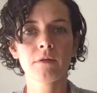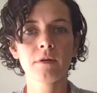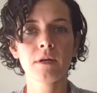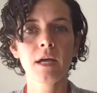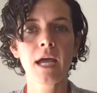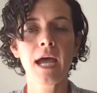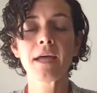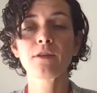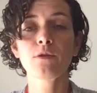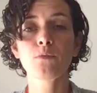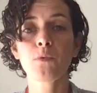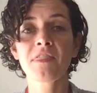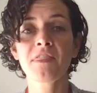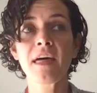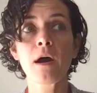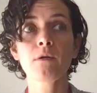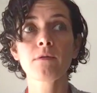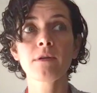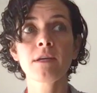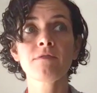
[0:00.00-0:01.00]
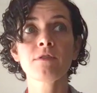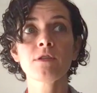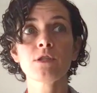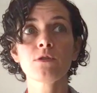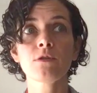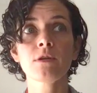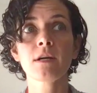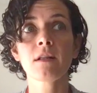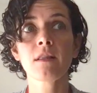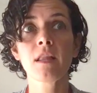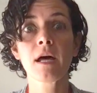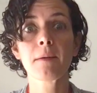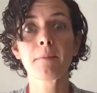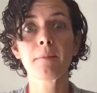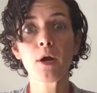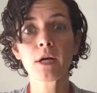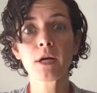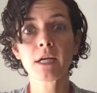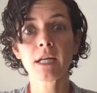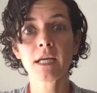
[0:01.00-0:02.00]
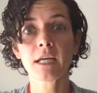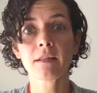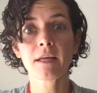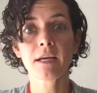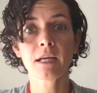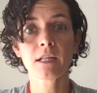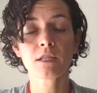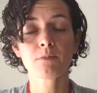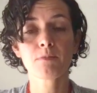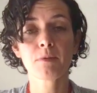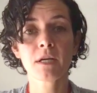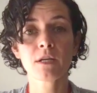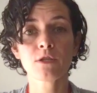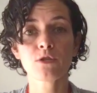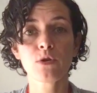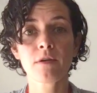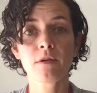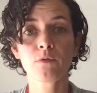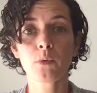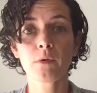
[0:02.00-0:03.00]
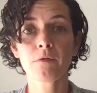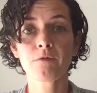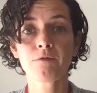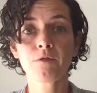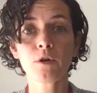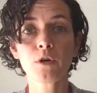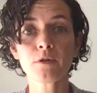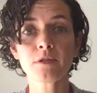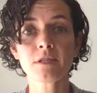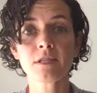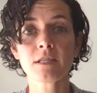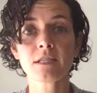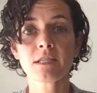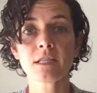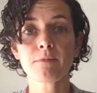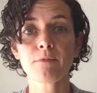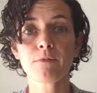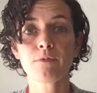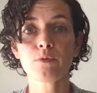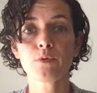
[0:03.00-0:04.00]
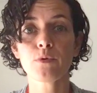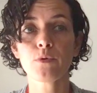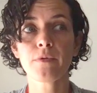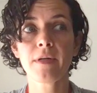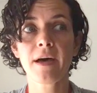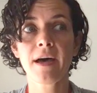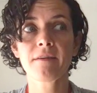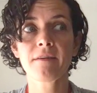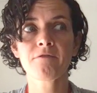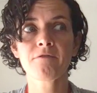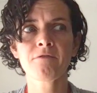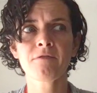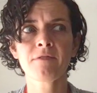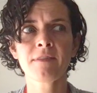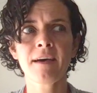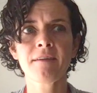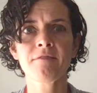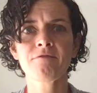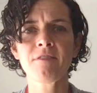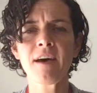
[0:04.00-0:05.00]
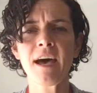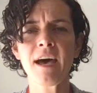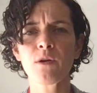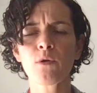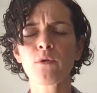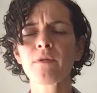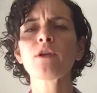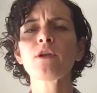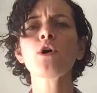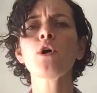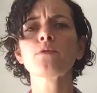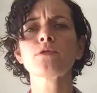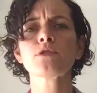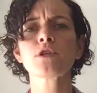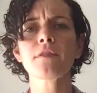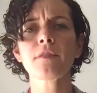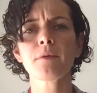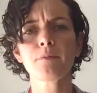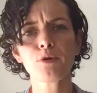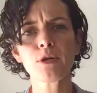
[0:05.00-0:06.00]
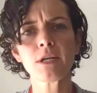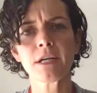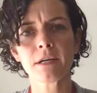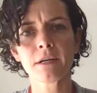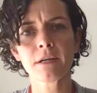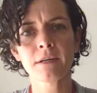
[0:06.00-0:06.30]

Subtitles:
Sweet. And without even doing a lot of marketing, like, it's because you have a referral system through that vet or the breeder.